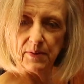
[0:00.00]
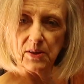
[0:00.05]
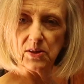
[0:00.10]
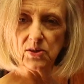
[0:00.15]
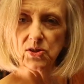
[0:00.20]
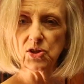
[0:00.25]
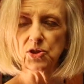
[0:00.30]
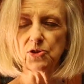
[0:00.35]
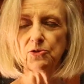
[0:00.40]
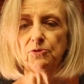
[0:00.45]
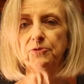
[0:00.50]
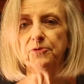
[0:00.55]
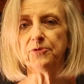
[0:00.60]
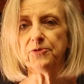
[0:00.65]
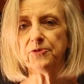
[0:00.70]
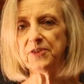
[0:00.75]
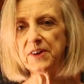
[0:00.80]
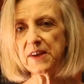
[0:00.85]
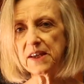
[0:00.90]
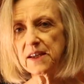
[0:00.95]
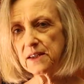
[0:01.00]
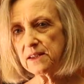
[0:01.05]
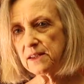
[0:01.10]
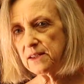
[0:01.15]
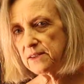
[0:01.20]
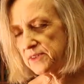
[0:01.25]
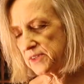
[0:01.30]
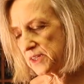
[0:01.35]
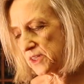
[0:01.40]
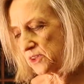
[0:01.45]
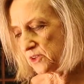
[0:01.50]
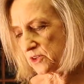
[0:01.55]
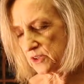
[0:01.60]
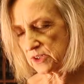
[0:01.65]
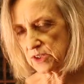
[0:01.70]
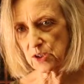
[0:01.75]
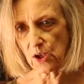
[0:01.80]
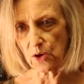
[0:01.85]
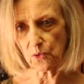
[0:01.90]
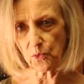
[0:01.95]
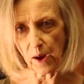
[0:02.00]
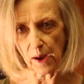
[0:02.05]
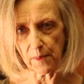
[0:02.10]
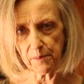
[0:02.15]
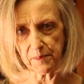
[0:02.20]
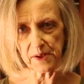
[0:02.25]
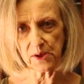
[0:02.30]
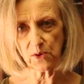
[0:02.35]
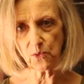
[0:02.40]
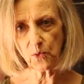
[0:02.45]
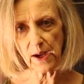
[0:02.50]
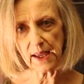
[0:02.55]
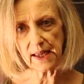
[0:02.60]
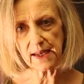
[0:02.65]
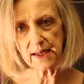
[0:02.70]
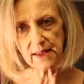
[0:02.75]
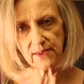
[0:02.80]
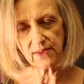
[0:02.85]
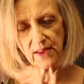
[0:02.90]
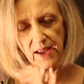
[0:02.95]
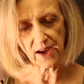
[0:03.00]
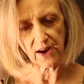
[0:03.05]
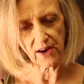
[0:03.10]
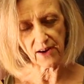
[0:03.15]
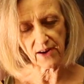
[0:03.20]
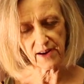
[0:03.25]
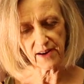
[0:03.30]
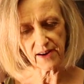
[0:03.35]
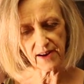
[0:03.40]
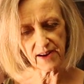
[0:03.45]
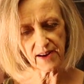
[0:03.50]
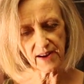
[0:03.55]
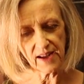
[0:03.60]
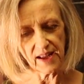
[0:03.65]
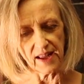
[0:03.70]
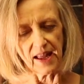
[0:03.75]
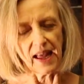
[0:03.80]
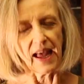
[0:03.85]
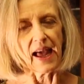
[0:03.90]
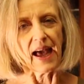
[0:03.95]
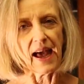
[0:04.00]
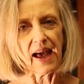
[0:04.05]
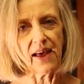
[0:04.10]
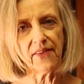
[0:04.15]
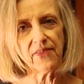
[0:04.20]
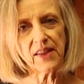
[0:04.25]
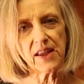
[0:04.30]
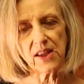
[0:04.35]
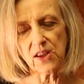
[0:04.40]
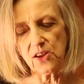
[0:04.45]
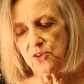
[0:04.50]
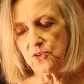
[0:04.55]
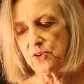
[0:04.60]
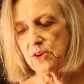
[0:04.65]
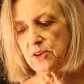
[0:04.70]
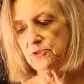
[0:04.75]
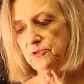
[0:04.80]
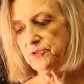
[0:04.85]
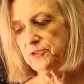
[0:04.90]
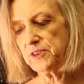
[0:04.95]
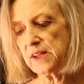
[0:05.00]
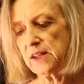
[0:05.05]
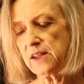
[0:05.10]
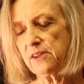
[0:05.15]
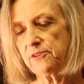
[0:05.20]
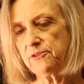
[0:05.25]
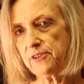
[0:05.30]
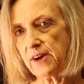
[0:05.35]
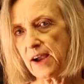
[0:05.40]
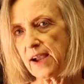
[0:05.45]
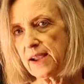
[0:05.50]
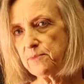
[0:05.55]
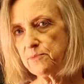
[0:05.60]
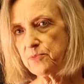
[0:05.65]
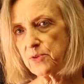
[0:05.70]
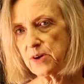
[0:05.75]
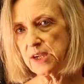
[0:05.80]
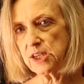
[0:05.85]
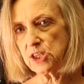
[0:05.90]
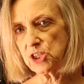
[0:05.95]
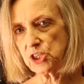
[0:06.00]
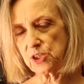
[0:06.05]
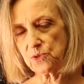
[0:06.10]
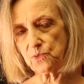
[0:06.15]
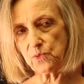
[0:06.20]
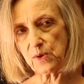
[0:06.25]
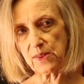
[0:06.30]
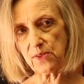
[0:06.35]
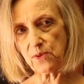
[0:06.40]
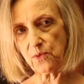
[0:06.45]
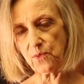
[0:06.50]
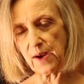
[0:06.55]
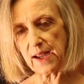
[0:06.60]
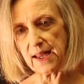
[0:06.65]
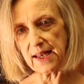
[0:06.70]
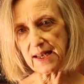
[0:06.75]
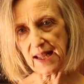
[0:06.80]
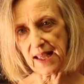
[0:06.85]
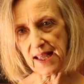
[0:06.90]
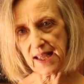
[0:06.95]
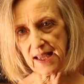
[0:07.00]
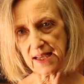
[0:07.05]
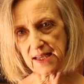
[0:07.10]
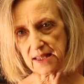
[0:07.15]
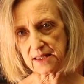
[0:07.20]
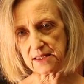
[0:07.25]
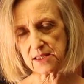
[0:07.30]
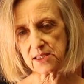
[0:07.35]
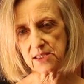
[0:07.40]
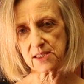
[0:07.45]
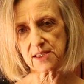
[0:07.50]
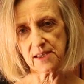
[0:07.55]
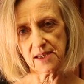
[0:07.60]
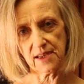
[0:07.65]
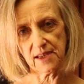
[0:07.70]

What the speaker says: able to feel that there's a bit of weight in there and that you can feel a vibration when the weight hits